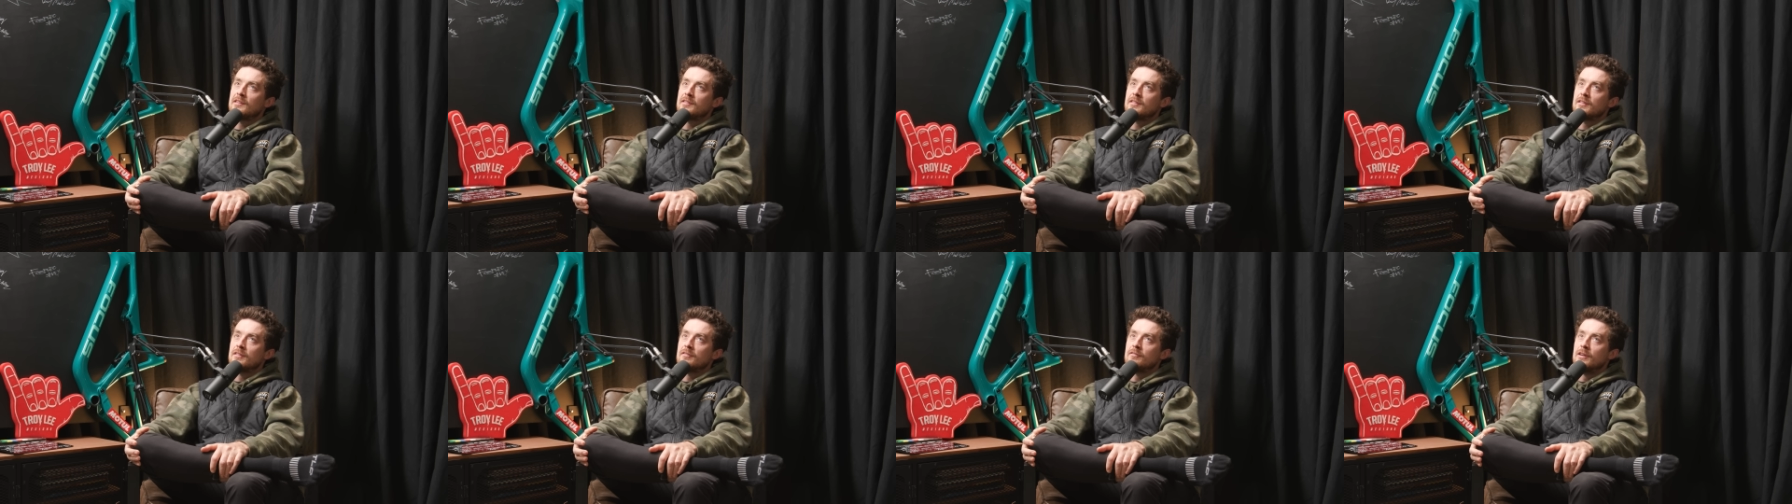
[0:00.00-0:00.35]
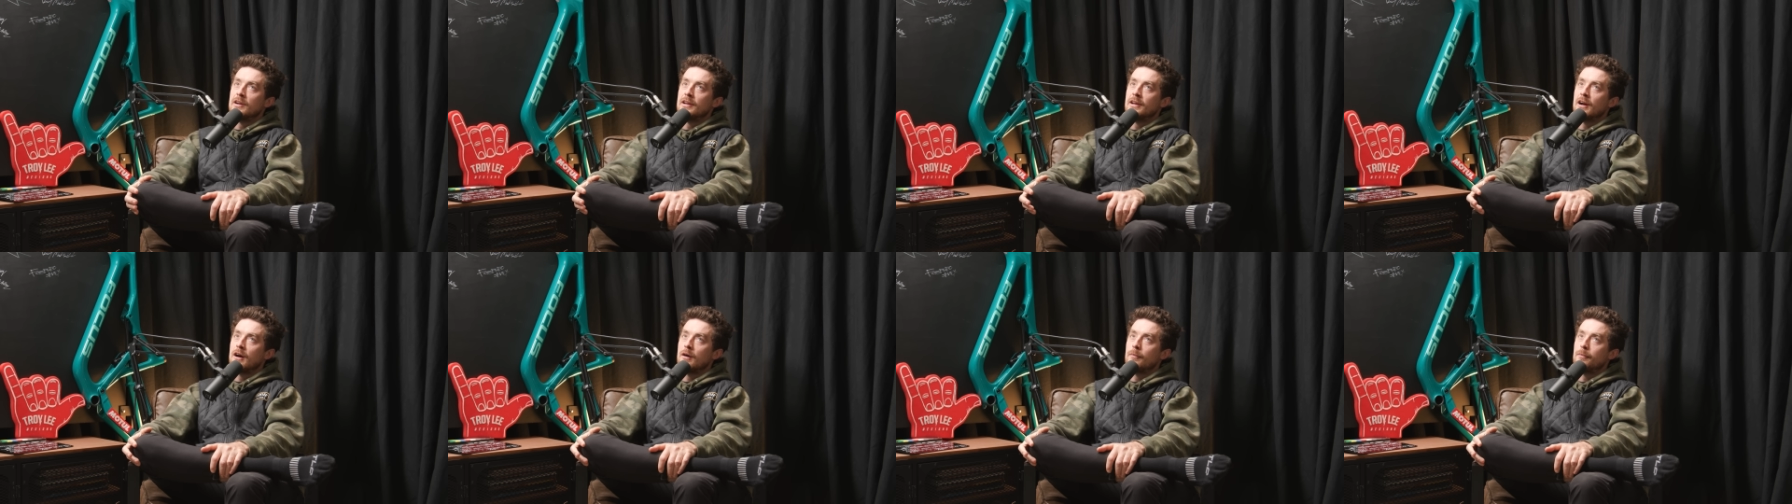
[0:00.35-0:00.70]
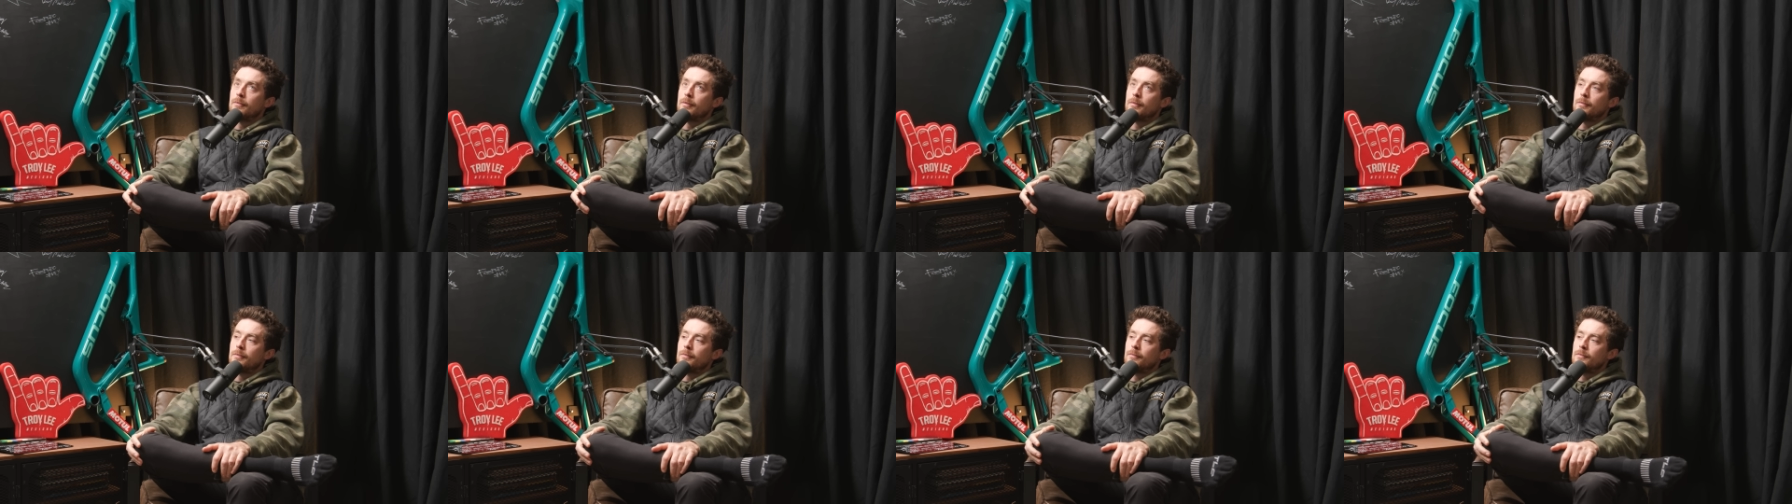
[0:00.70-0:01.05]
isn't really
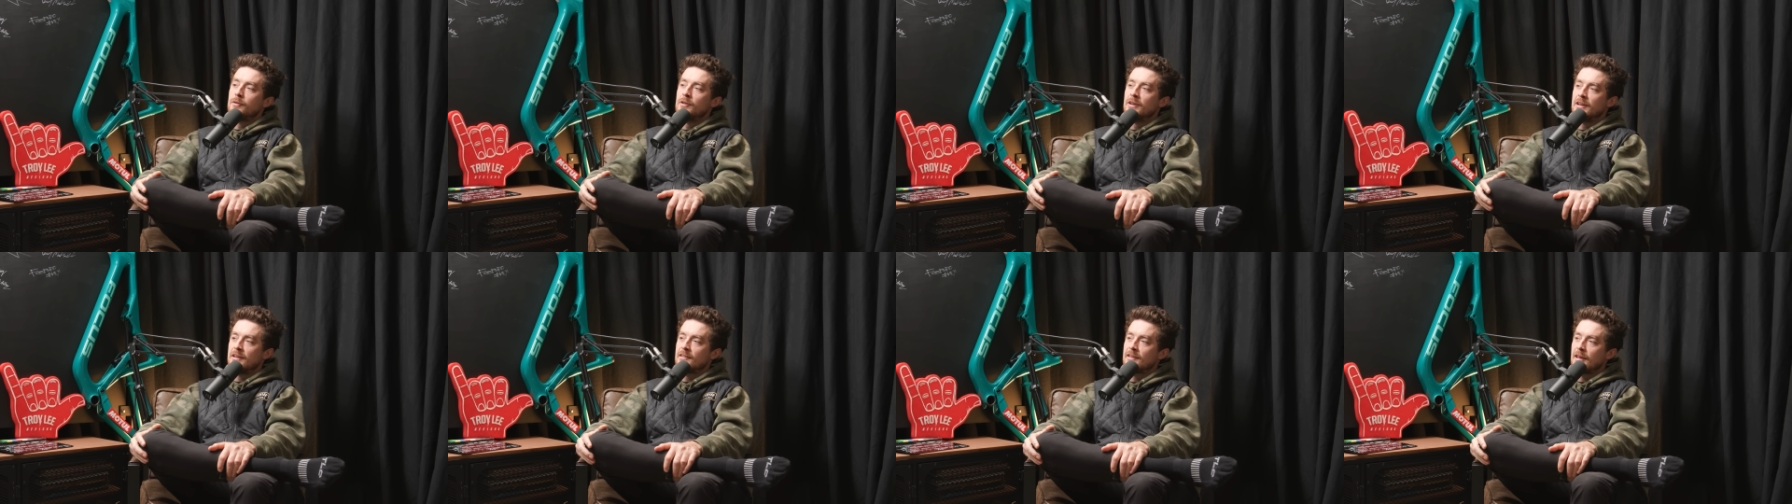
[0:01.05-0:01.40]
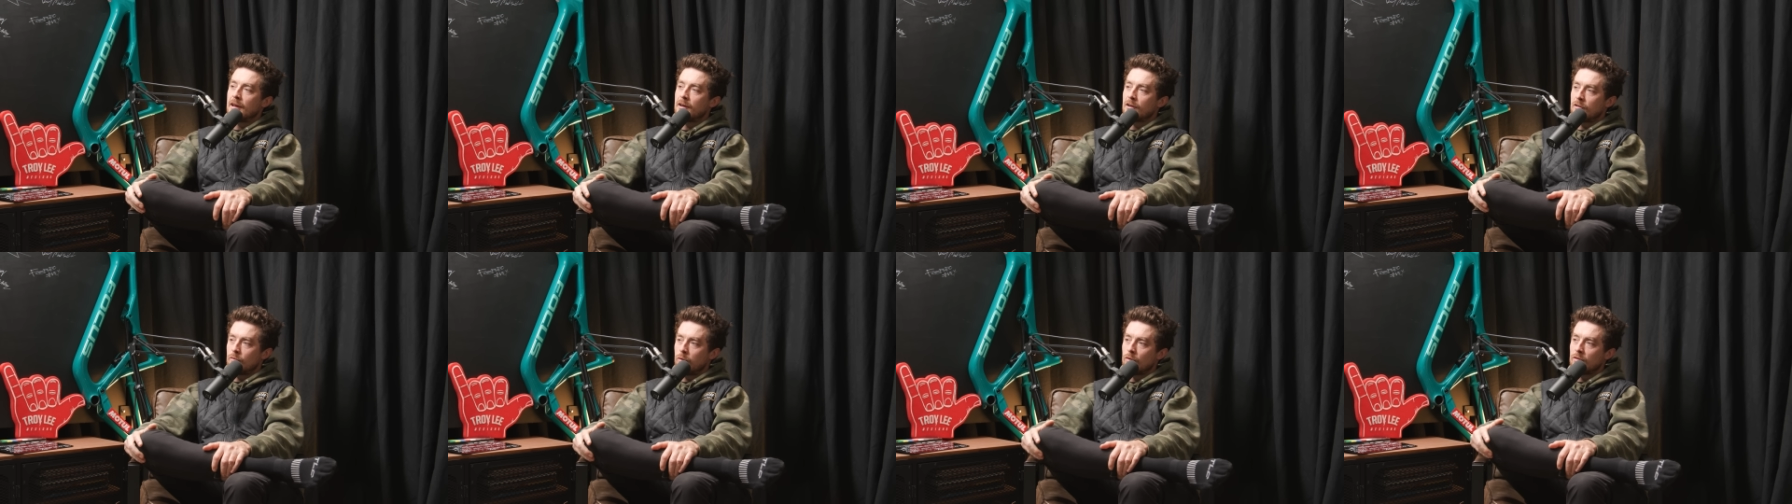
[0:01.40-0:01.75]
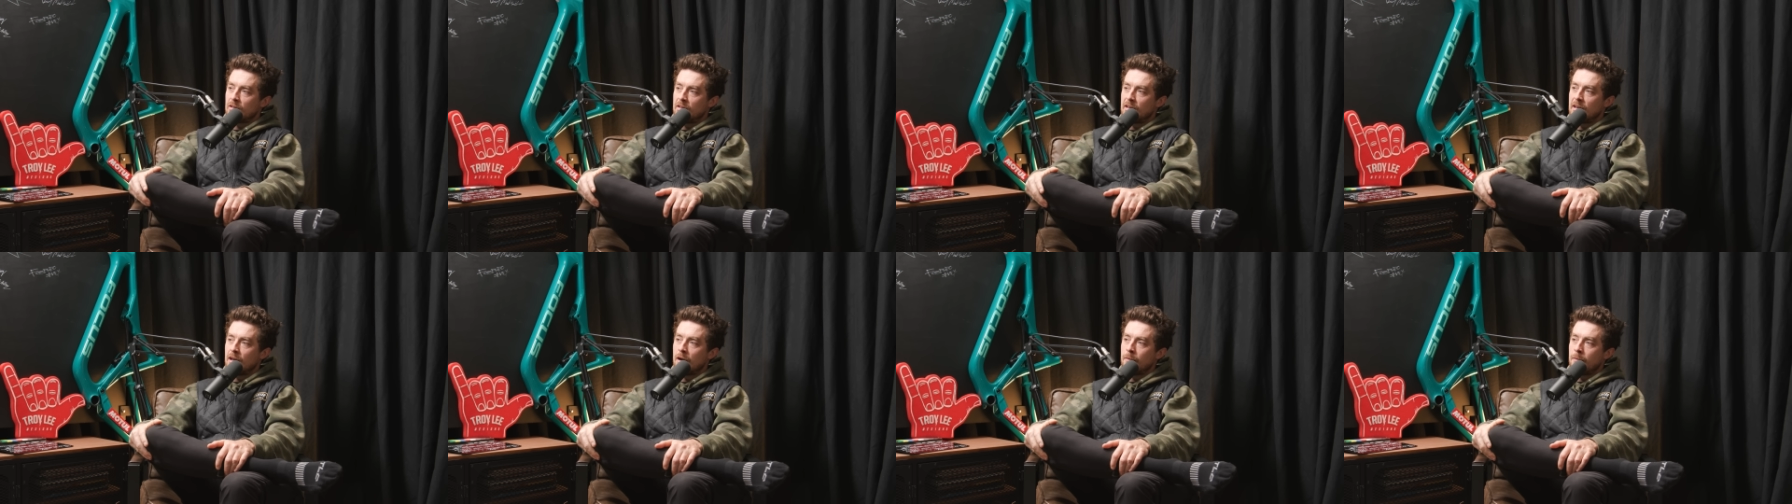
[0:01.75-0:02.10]
up. You need to get
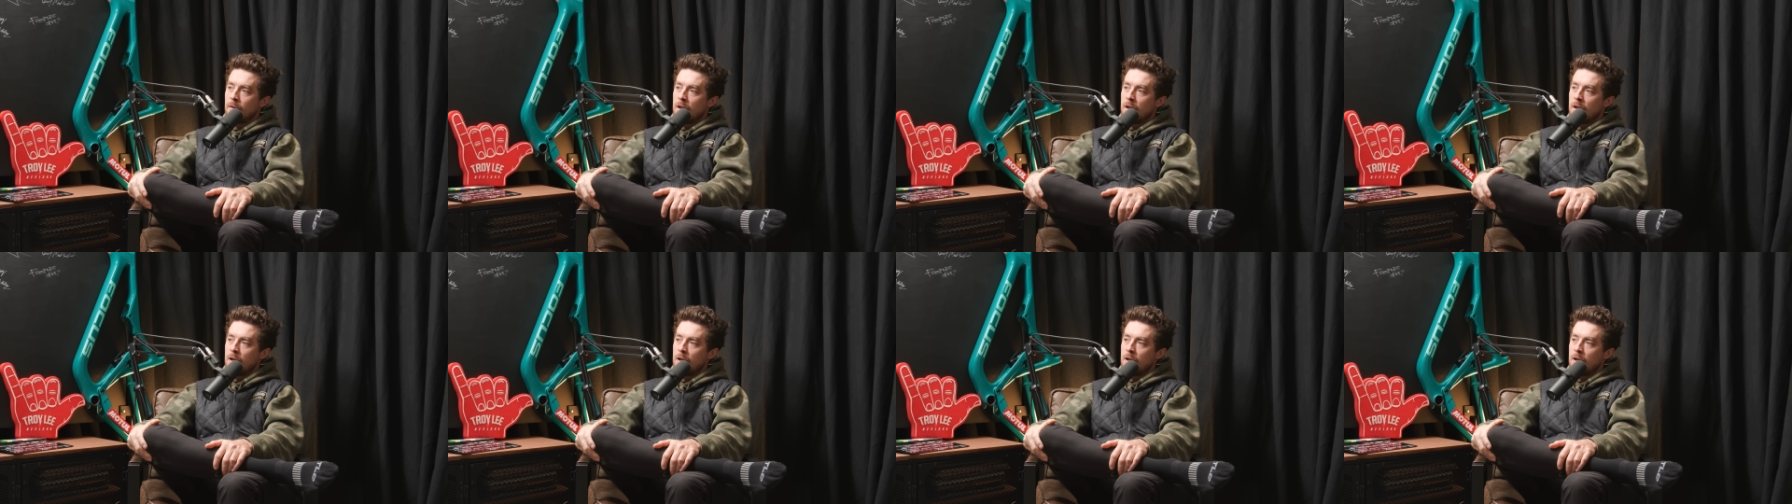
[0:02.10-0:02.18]
quantity up.